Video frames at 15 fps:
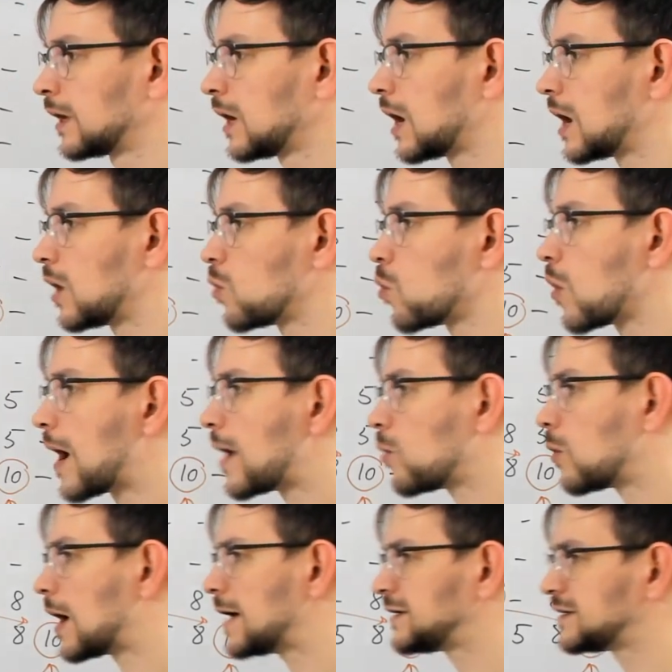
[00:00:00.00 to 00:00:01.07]

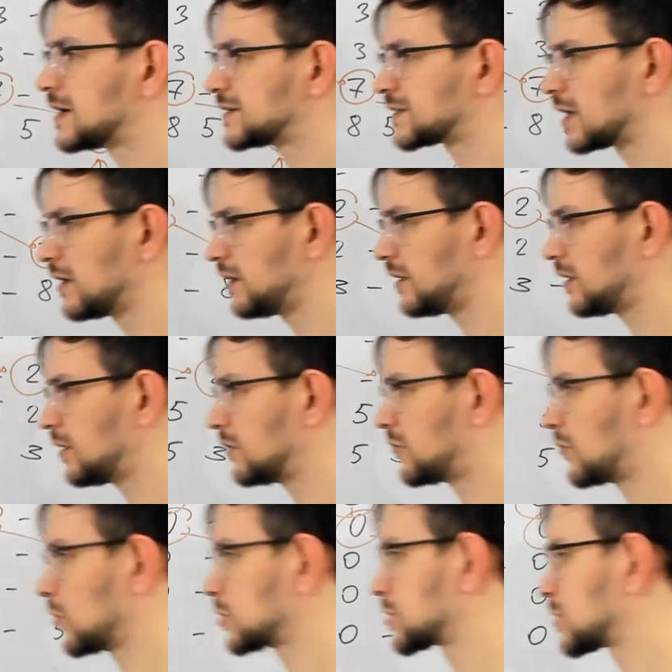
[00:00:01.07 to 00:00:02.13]
Why did I say
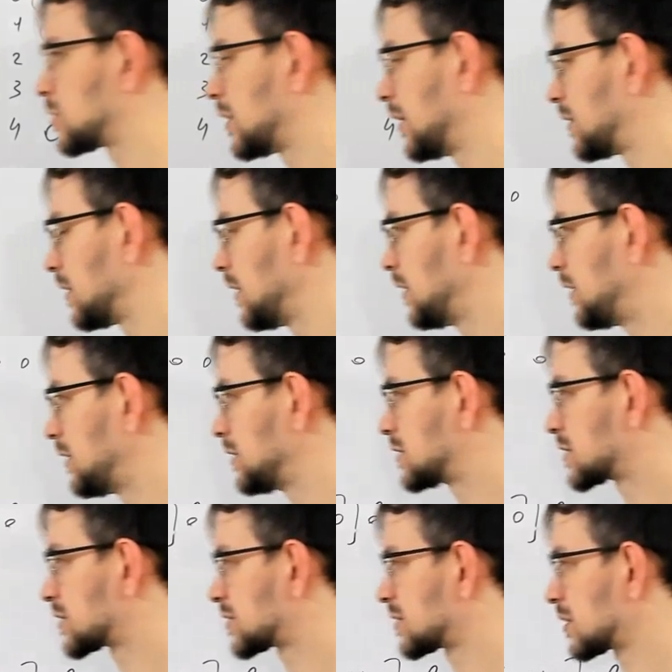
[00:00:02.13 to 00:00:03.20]
first that it
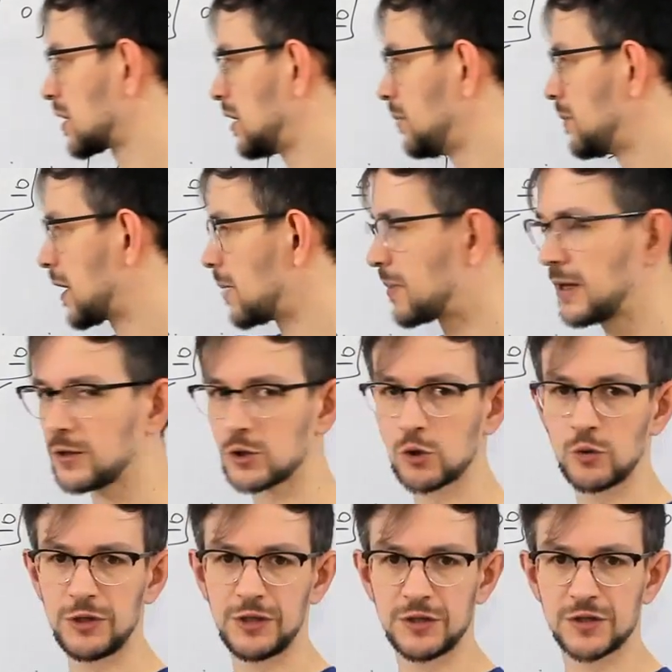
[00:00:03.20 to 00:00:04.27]
is incomplete? So
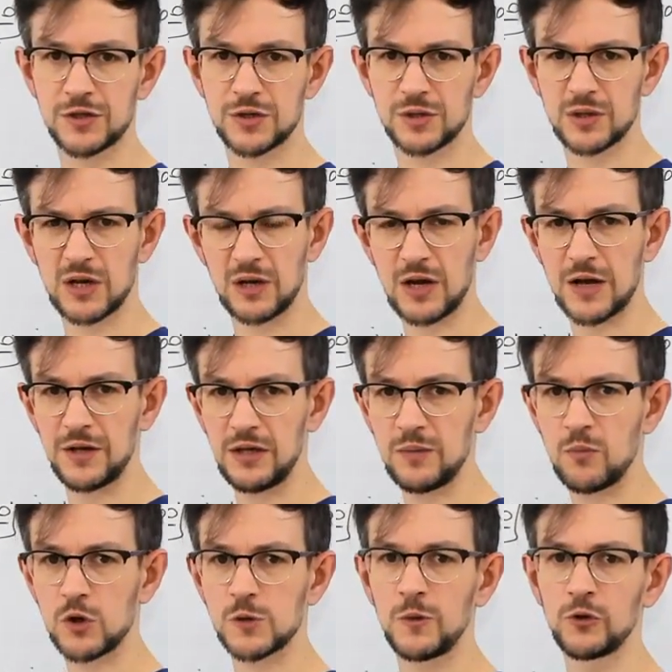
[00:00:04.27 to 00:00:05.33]
it is kind of
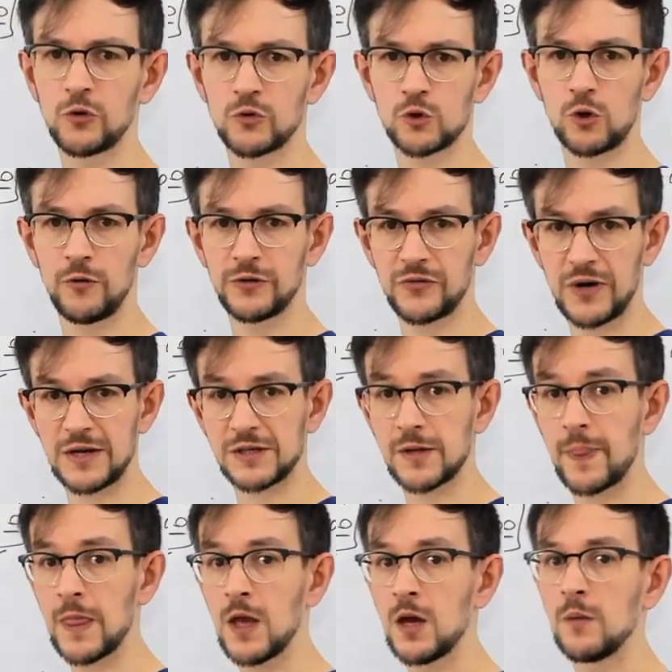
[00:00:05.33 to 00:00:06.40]
impossible to solve it fast,
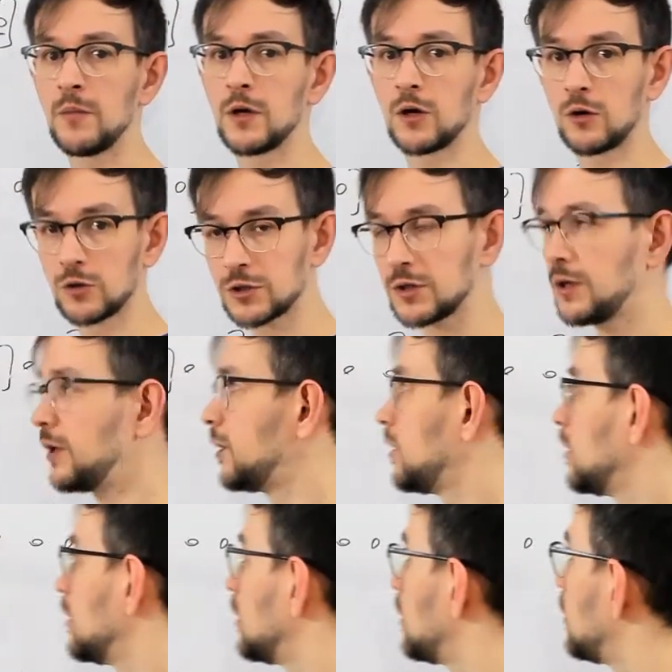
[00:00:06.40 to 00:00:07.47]
because
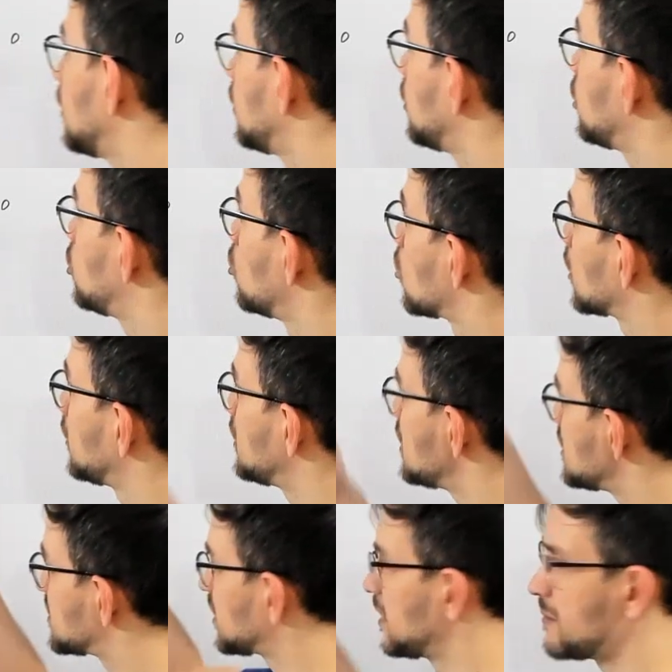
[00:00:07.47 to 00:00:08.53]
you can
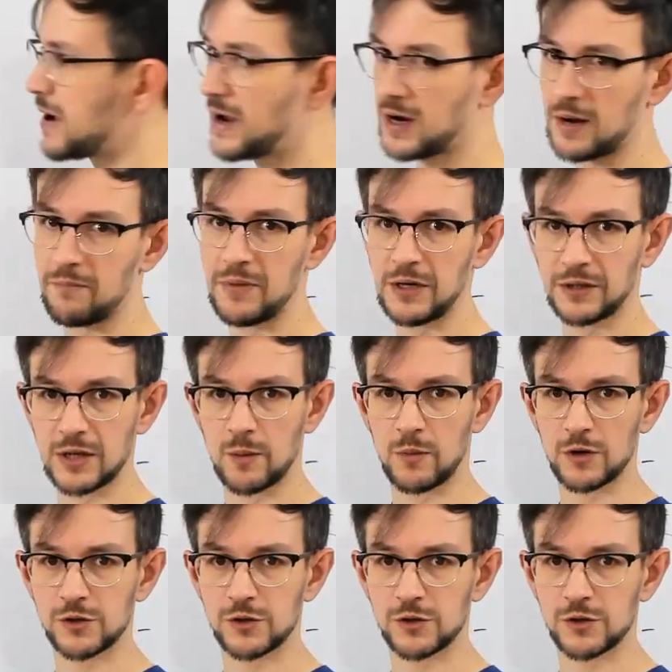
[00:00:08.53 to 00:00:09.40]
easily make a big number.